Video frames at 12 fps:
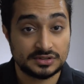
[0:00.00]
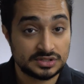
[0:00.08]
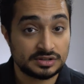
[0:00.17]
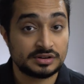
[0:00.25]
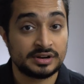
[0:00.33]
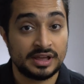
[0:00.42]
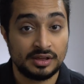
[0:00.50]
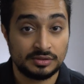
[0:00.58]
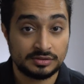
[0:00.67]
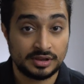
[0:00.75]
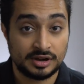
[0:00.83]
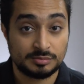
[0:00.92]
certain
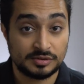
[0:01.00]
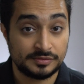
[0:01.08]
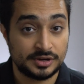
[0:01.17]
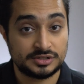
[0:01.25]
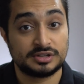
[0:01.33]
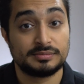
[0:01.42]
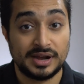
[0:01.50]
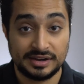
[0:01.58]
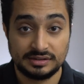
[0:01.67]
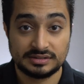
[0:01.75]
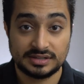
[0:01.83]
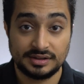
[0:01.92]
healthcare profession might
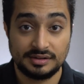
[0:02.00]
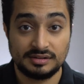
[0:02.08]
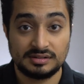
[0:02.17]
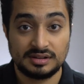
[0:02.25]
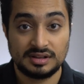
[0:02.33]
entail.